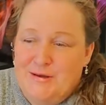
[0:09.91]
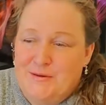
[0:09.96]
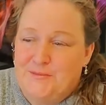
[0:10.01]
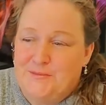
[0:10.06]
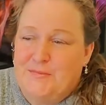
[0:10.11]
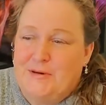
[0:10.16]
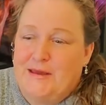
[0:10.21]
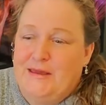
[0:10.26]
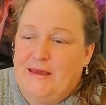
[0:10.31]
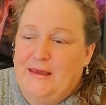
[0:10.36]

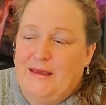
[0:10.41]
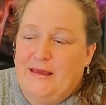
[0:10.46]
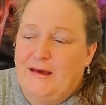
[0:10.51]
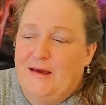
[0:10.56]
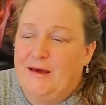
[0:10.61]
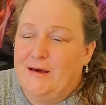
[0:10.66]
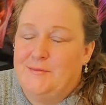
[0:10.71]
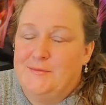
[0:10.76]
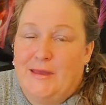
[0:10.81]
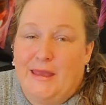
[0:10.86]
My
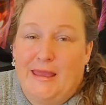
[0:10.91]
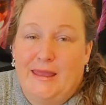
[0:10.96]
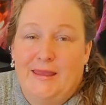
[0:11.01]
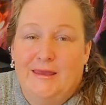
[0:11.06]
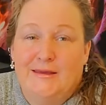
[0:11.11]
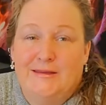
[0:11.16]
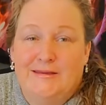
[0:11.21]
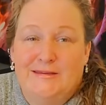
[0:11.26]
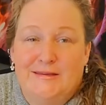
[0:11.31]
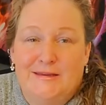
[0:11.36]

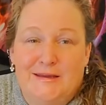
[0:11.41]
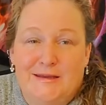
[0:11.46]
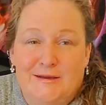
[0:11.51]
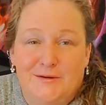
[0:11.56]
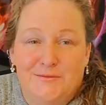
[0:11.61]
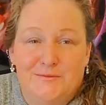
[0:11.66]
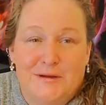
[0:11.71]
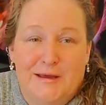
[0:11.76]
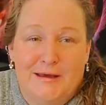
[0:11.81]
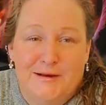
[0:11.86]
aunt
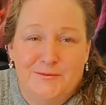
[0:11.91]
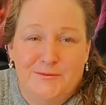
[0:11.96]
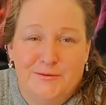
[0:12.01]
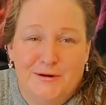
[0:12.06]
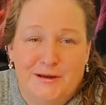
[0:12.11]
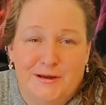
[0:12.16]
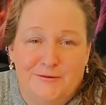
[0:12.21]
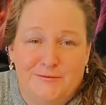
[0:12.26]
ran away